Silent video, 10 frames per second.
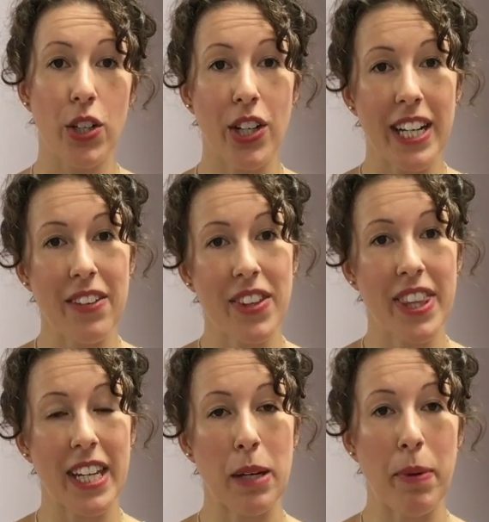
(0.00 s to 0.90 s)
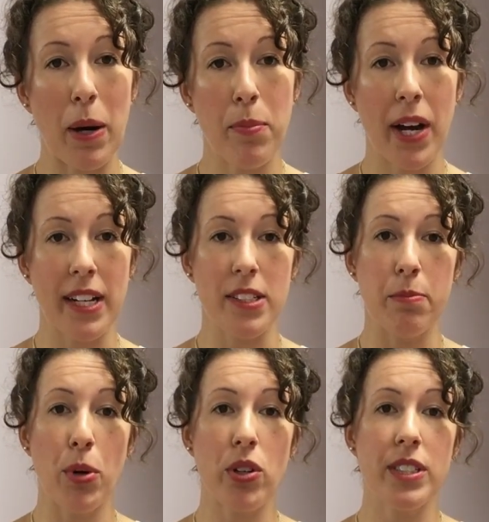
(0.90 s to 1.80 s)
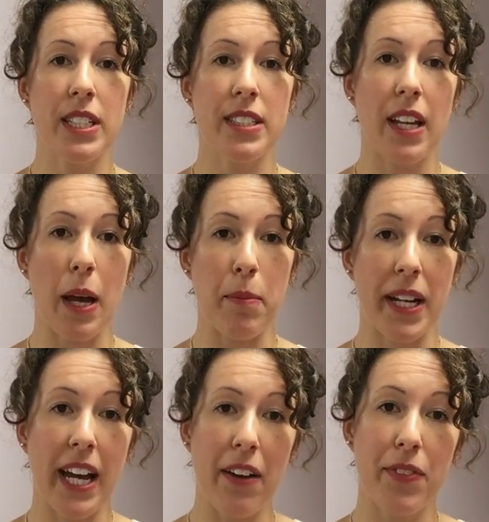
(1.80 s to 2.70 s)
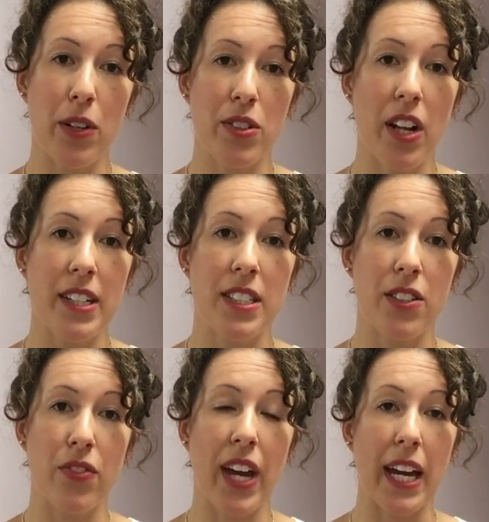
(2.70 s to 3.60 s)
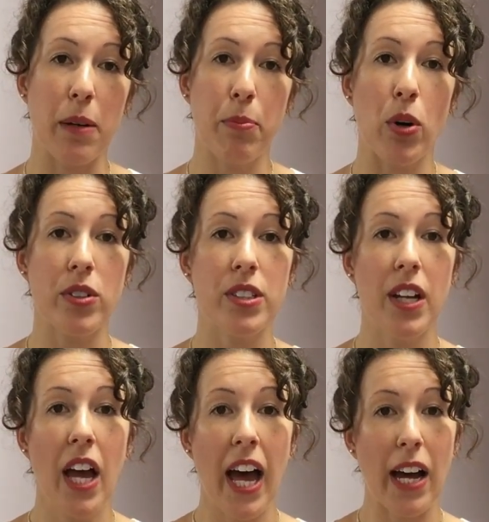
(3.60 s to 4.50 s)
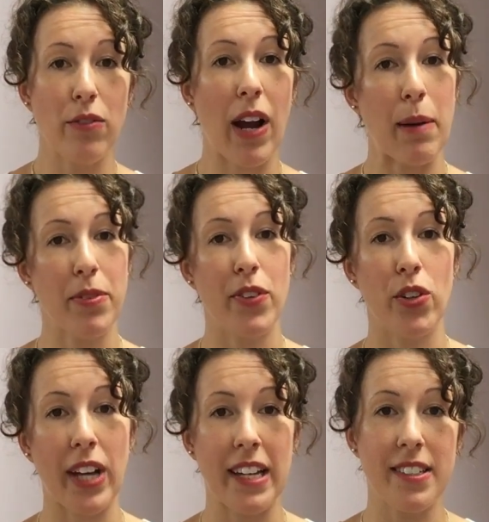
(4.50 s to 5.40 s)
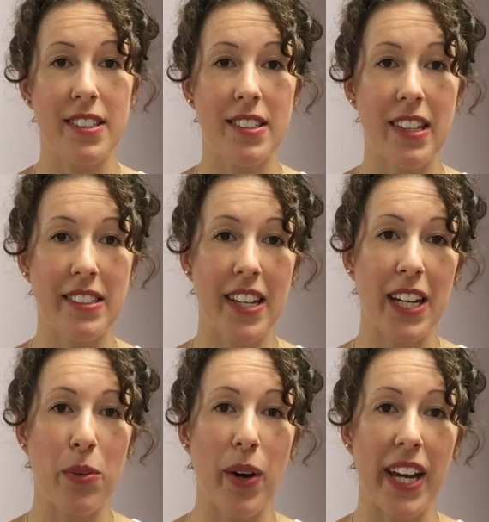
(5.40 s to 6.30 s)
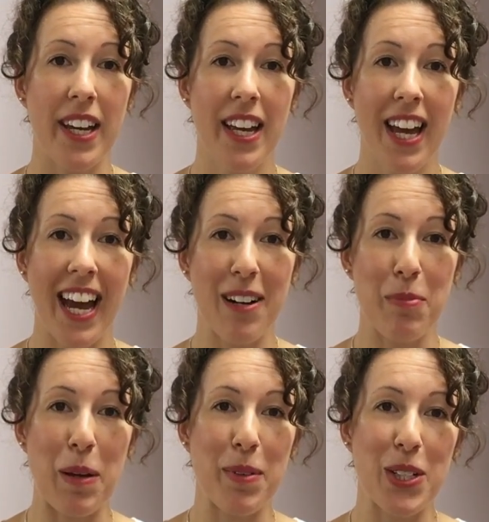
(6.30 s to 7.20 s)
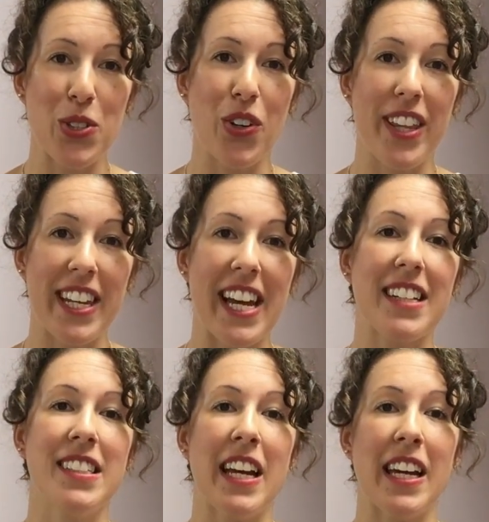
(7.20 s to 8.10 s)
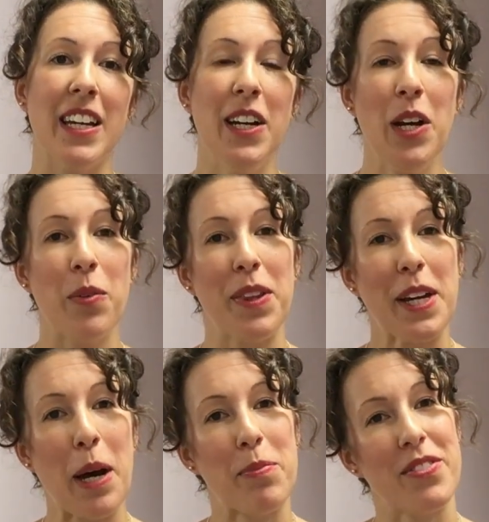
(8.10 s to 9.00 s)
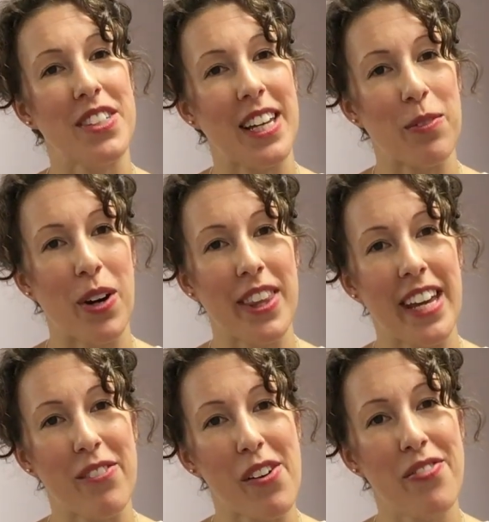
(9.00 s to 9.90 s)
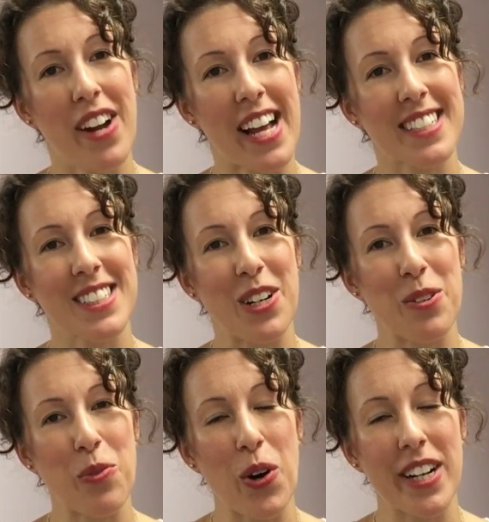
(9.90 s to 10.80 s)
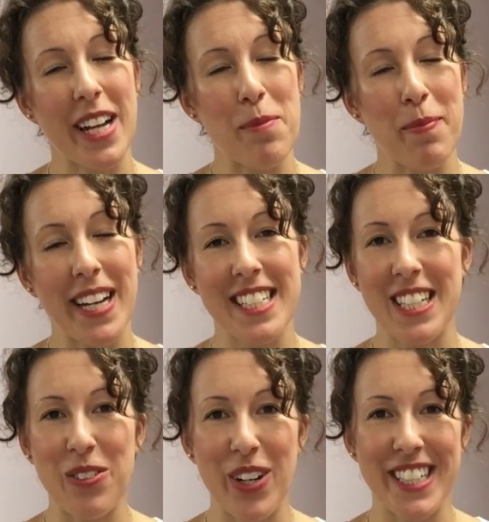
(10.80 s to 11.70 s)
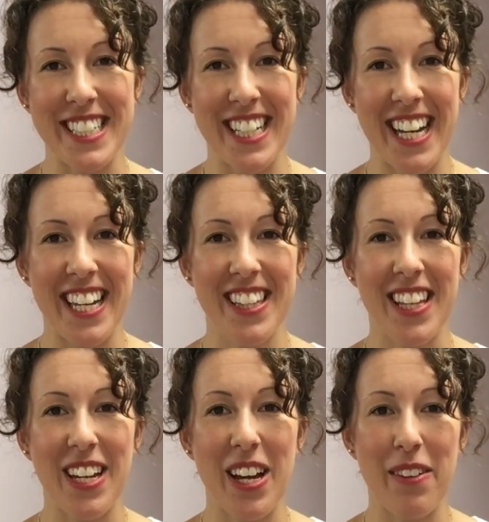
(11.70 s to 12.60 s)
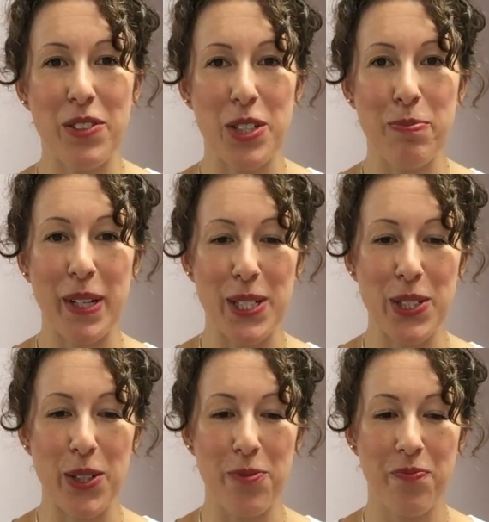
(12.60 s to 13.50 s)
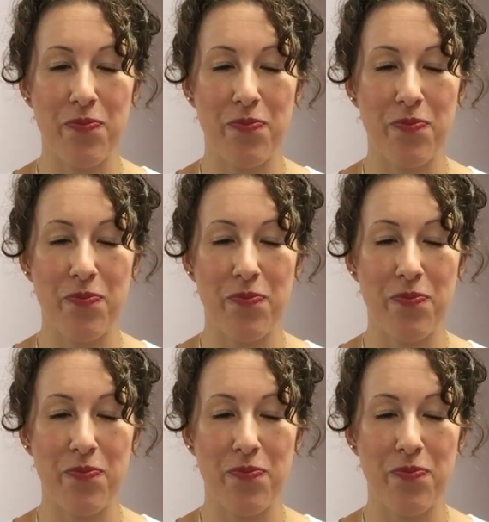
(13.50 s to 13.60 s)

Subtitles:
You could even think about buying some boxes and have those slices of cake boxed and wrapped for your guests to take away and maybe enjoy the next day with a cup of tea while they reflect on what an amazing wedding day they have just been to.